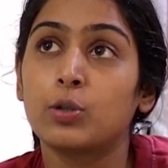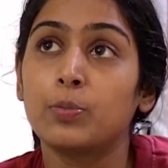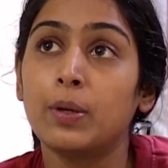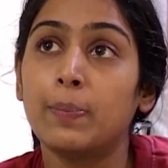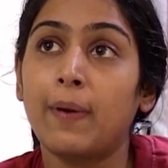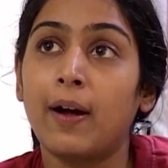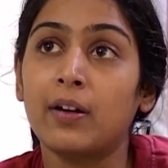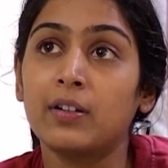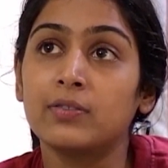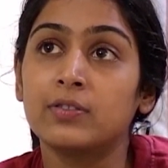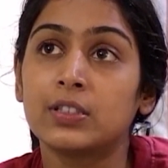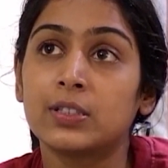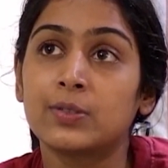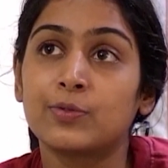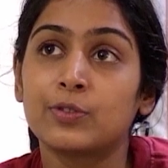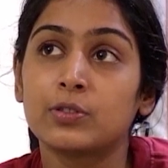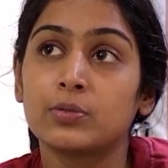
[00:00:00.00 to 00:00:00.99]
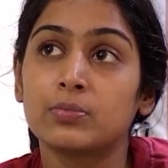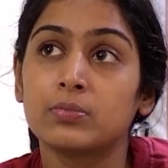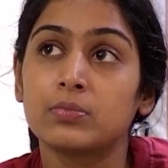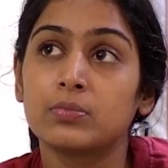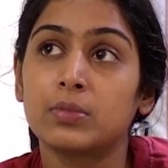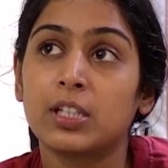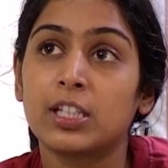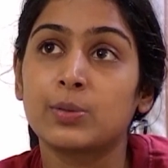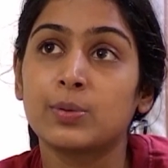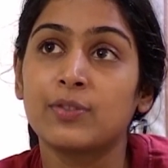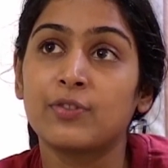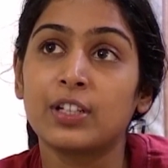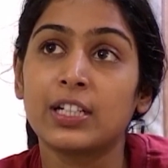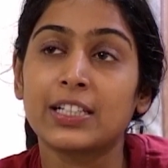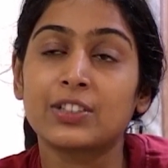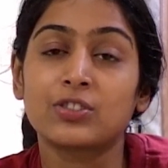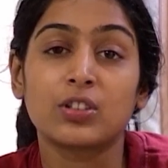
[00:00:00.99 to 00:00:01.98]
to be part of this film makes me
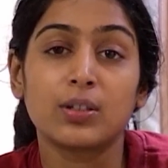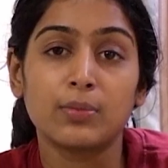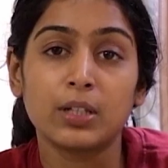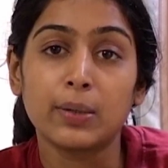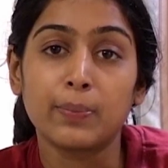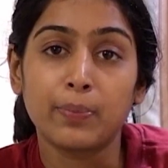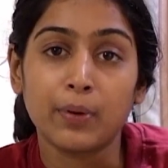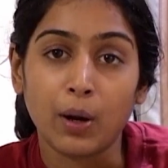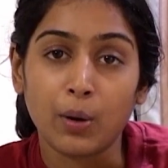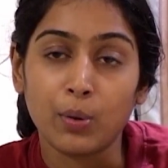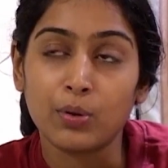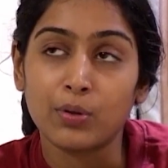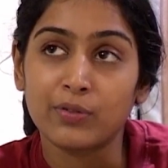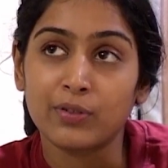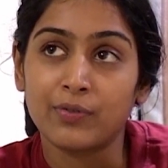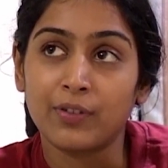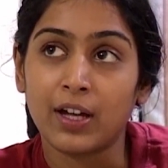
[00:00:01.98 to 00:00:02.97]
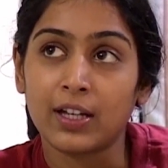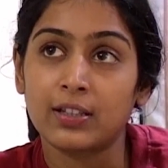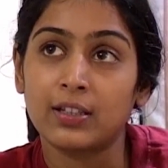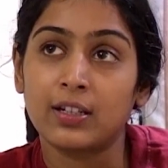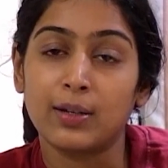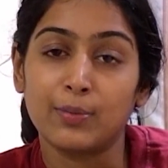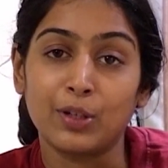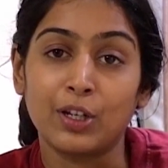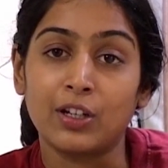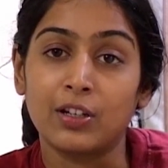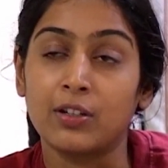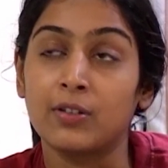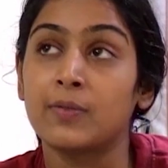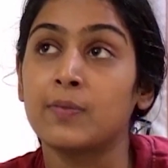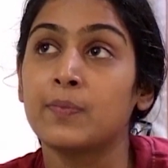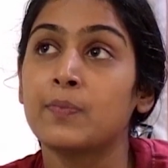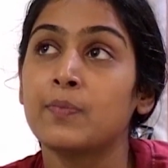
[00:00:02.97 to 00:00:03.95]
feel extremely proud of the fact that I'm an
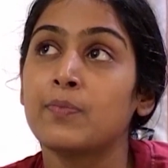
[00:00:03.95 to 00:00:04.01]
Indian.